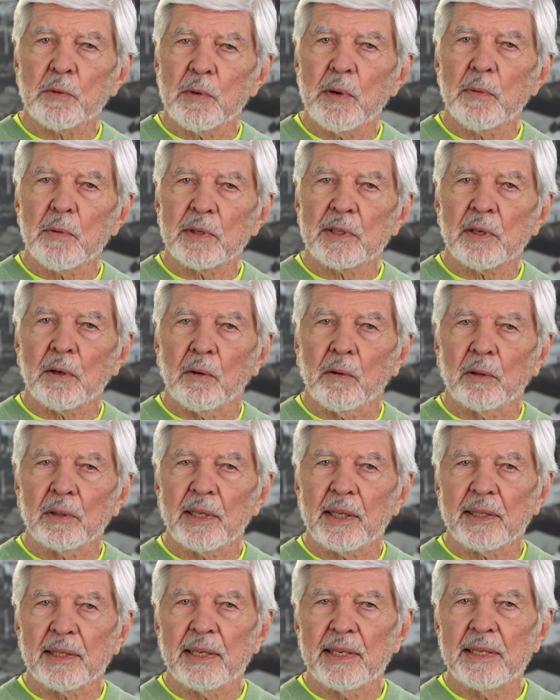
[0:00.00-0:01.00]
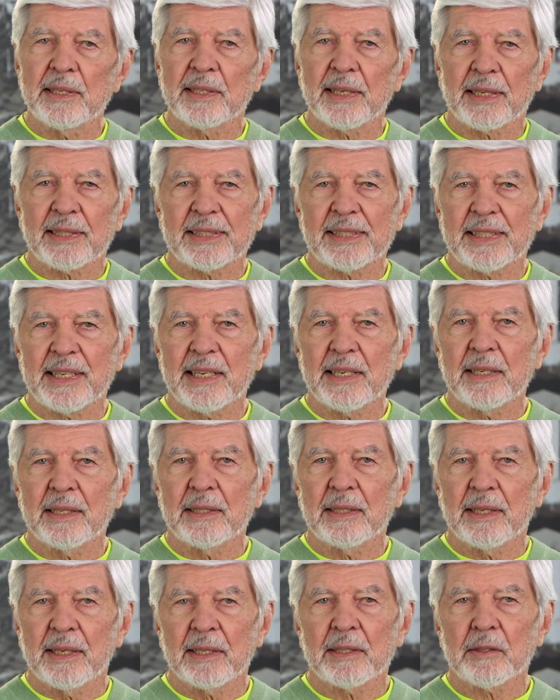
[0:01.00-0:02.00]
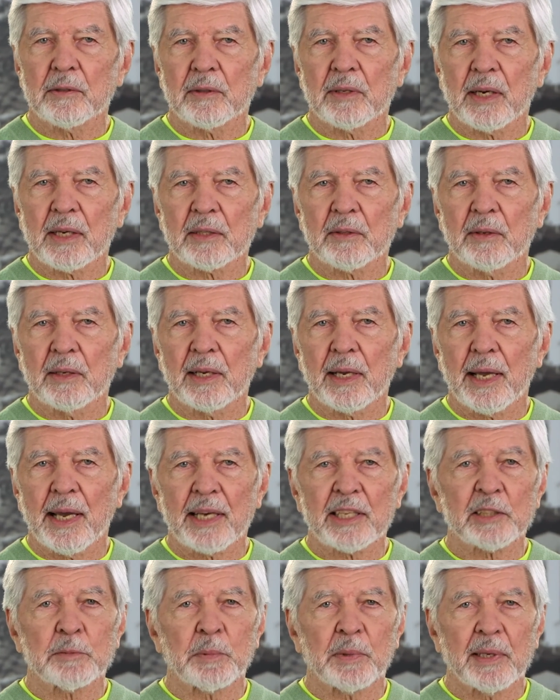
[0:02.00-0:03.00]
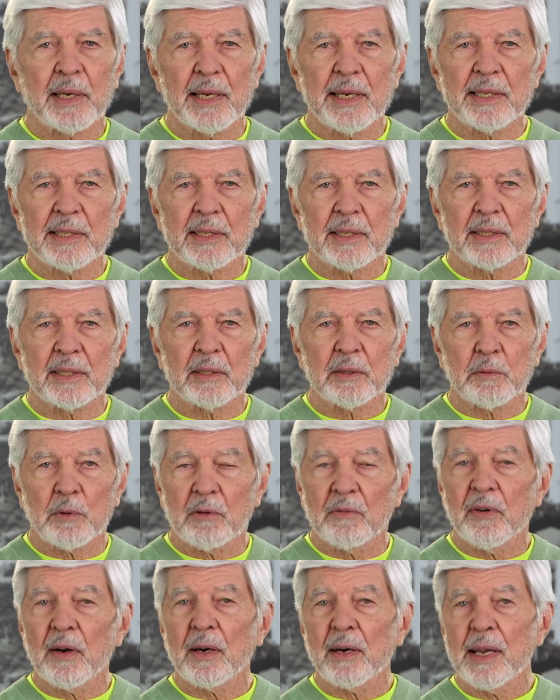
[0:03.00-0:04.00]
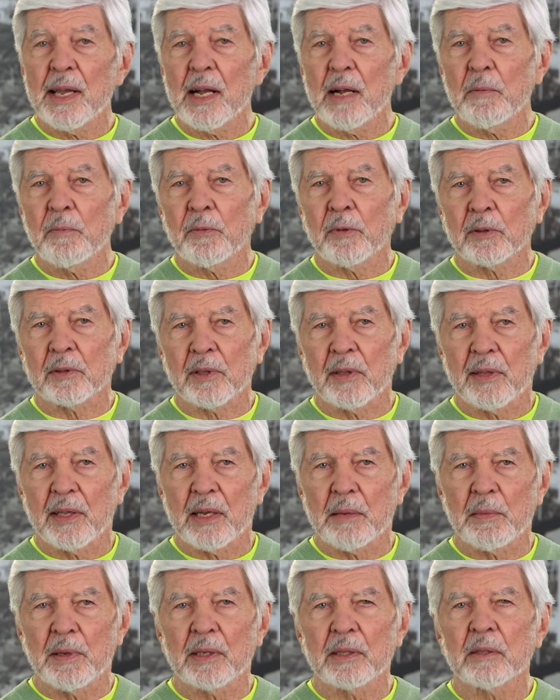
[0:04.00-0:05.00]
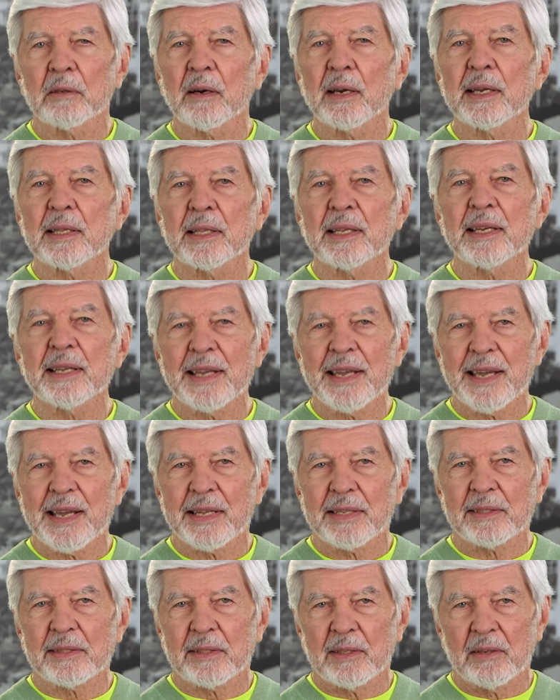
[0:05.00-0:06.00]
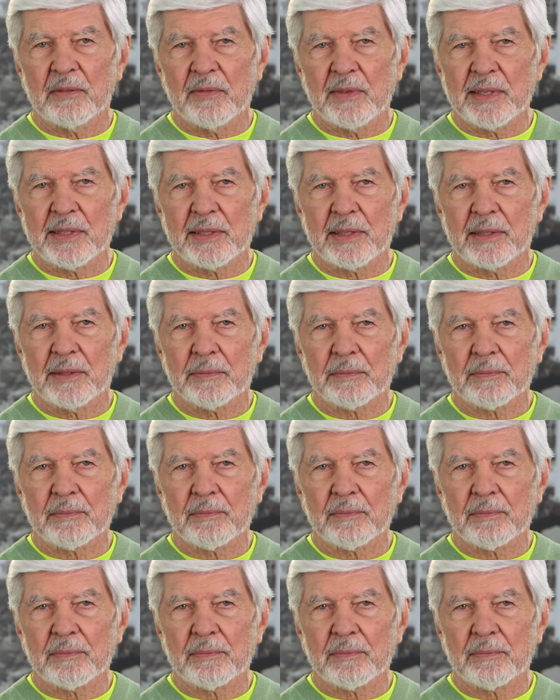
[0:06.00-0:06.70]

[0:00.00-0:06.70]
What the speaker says: we were told that these extended introductory explanations were very helpful to them and greatly enhanced their visit.